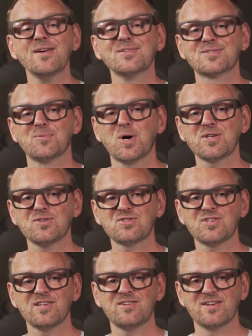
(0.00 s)
So what you
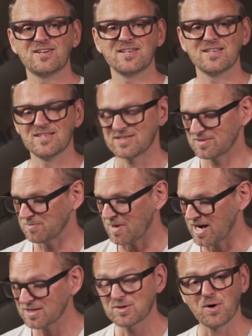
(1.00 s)
see here is
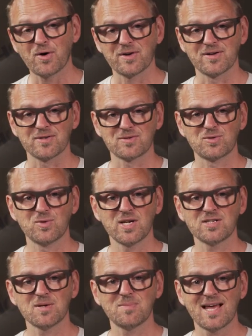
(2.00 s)
my daughter
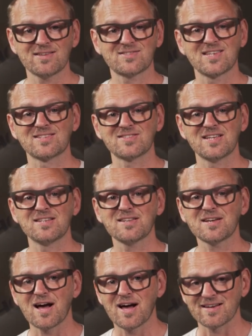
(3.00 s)
doing gymnastics in
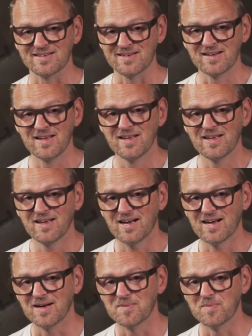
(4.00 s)
the garden
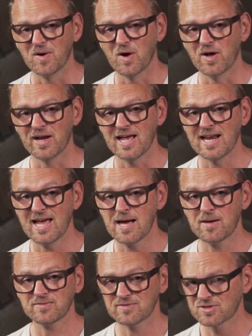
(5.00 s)
um, on an
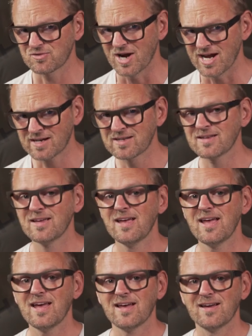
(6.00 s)
air track,
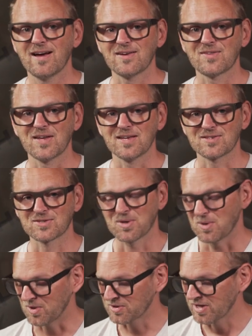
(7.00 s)
uh, I think it's
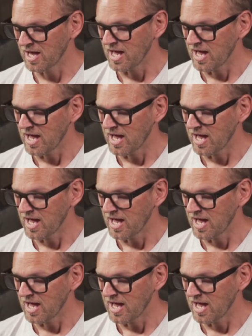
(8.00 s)
called.